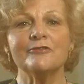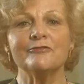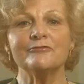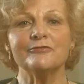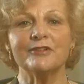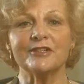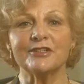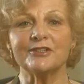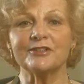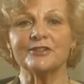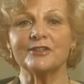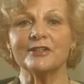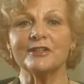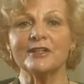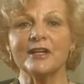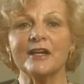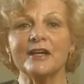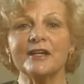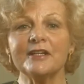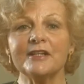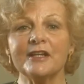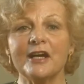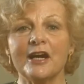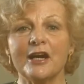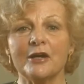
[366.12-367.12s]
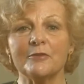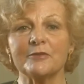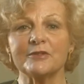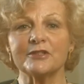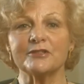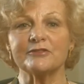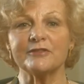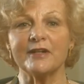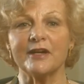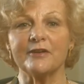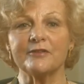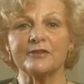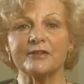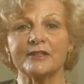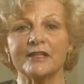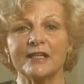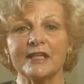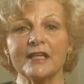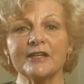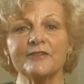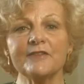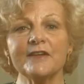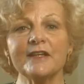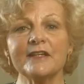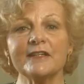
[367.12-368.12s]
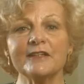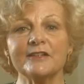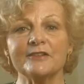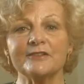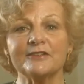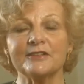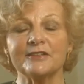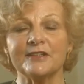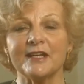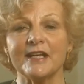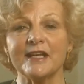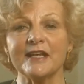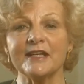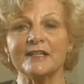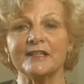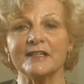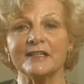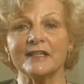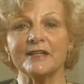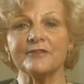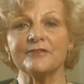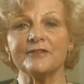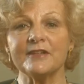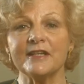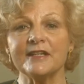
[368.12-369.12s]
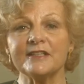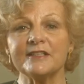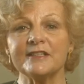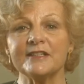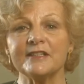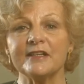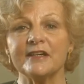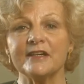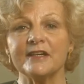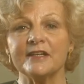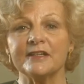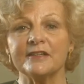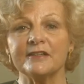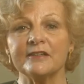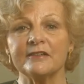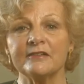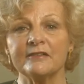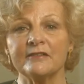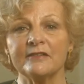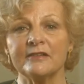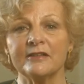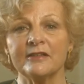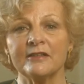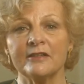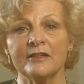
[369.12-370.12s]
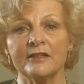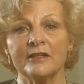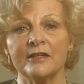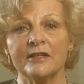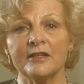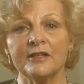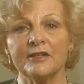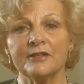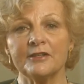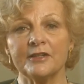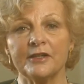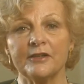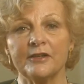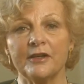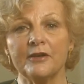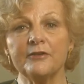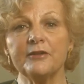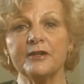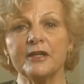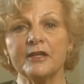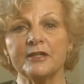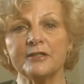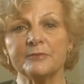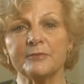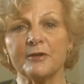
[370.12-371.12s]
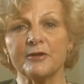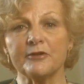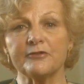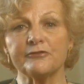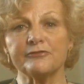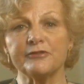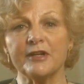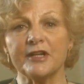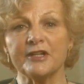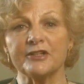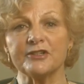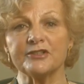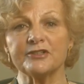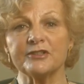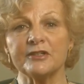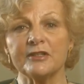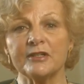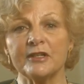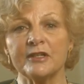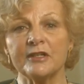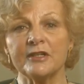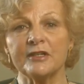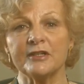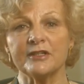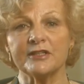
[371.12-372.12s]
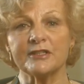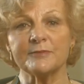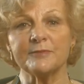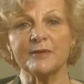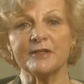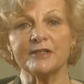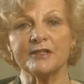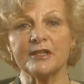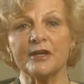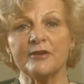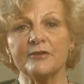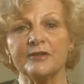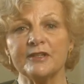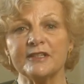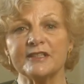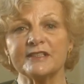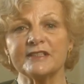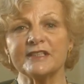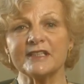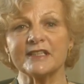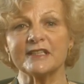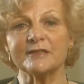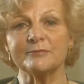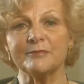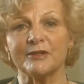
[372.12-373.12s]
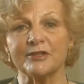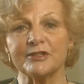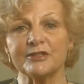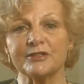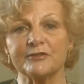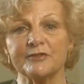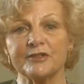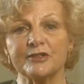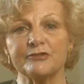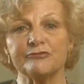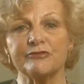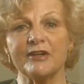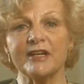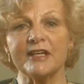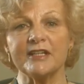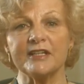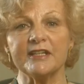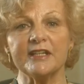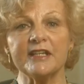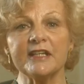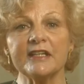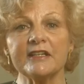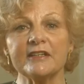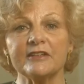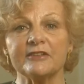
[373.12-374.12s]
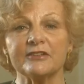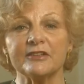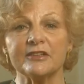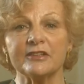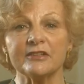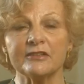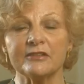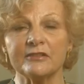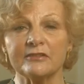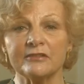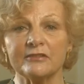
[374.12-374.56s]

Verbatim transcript: Richard the Lionheart was crowned King of England today in 1189, though he only spoke French and spent only six months of his reign in England.